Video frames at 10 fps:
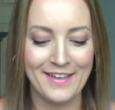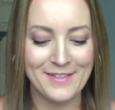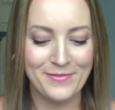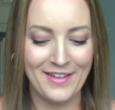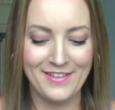I
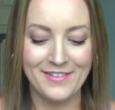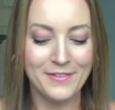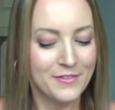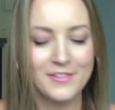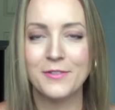don't plan
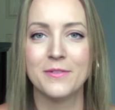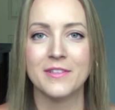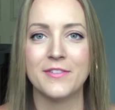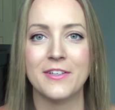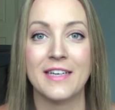to do a
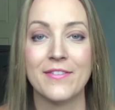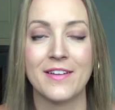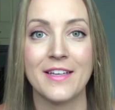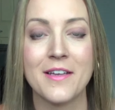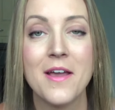review on
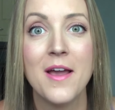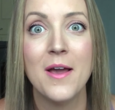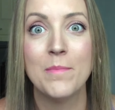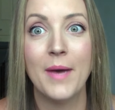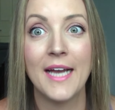everything,
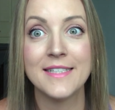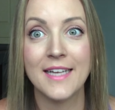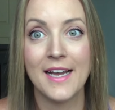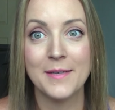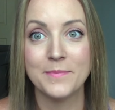but
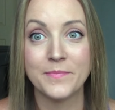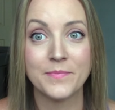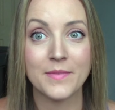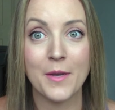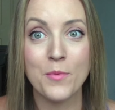um,
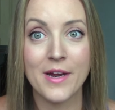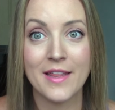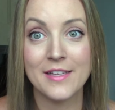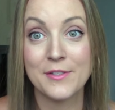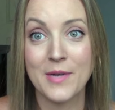I'm
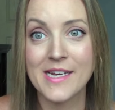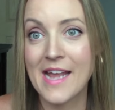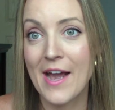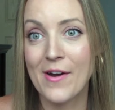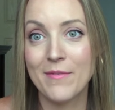wearing this right
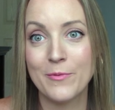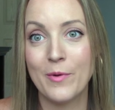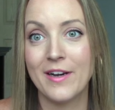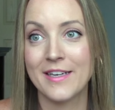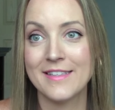now. I've been
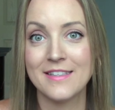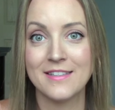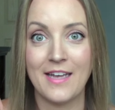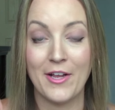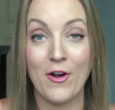wearing it
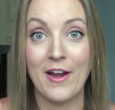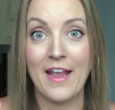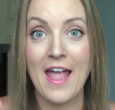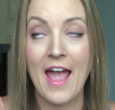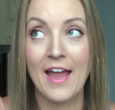since I got
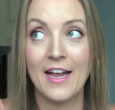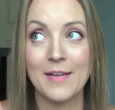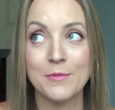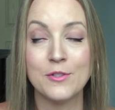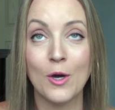it, and
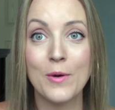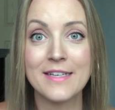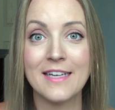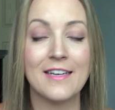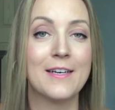I'm so
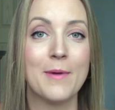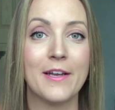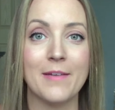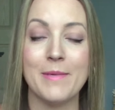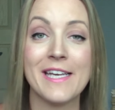excited
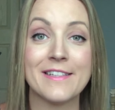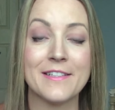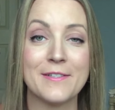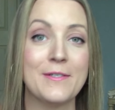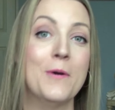about it because
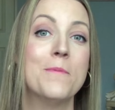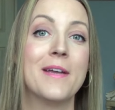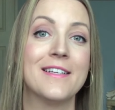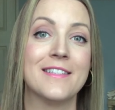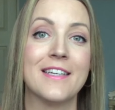it's so
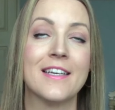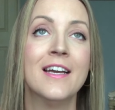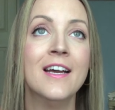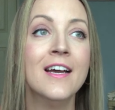amazing.